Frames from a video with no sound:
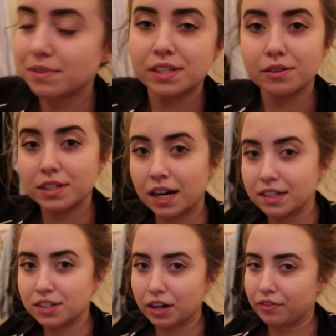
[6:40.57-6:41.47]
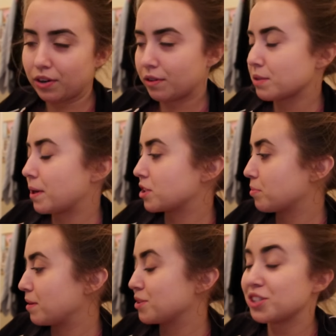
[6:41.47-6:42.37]
I'm so tired. Sorry if you don't watch
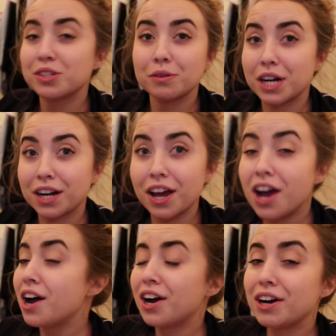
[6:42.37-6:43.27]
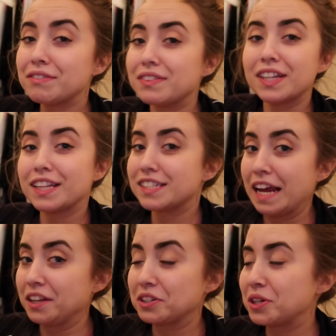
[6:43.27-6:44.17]
Bachelor, but I'm just so tired of the
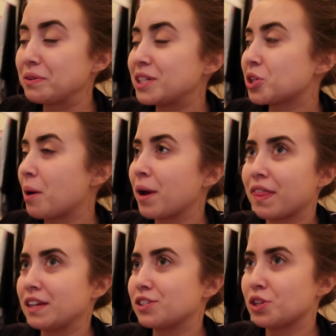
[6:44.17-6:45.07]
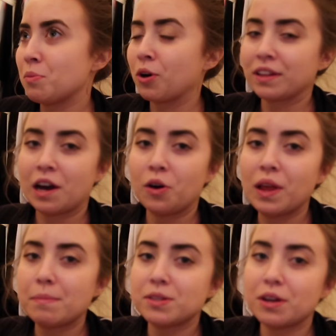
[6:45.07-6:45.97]
Taylor Corinne drama. I think it's so boring. That
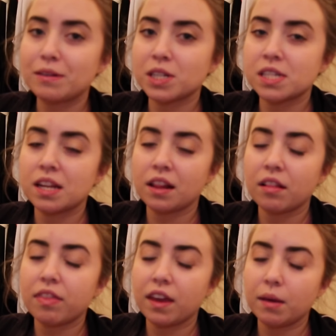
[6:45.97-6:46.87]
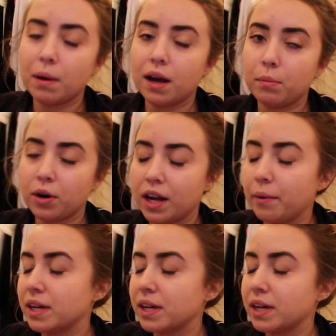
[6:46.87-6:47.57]
whole episode, I was just sitting there thinking about how bored I